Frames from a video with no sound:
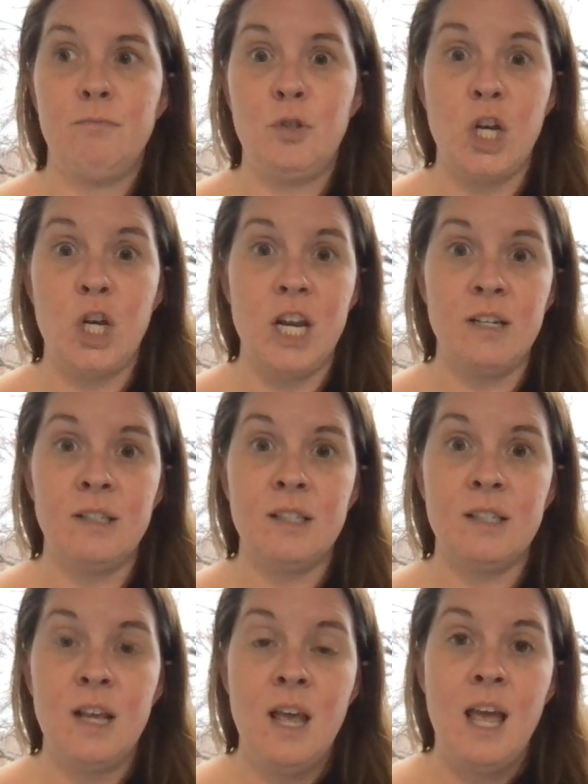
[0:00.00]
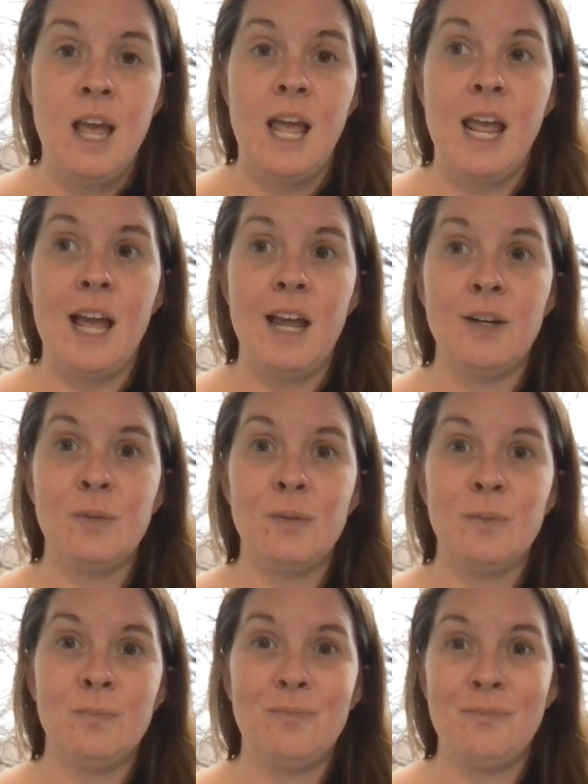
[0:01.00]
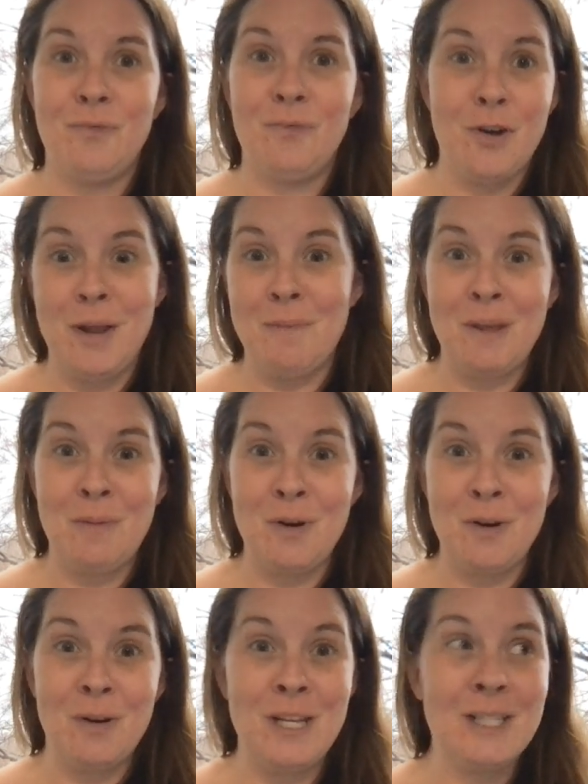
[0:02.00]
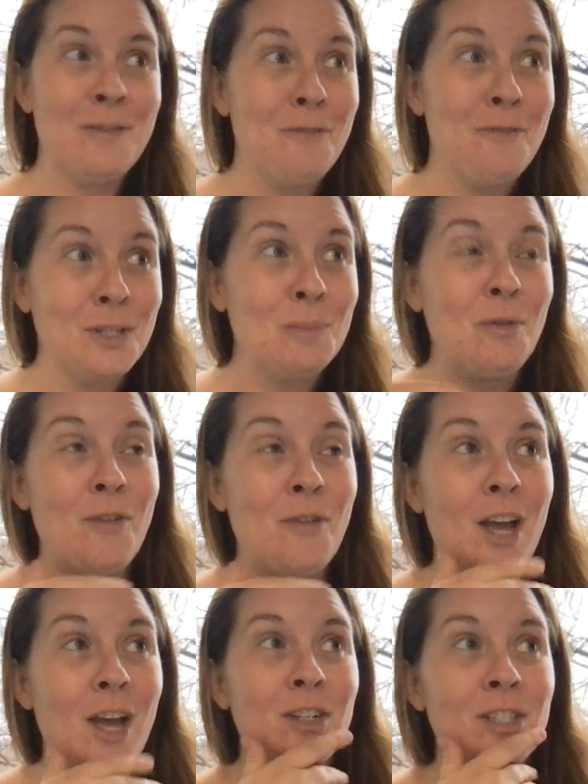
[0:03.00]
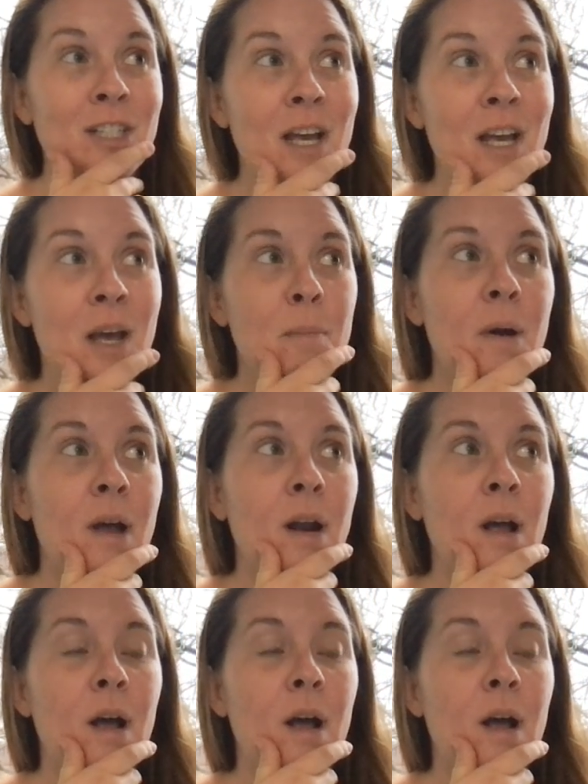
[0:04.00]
genes, and for him they were these invisible factors, but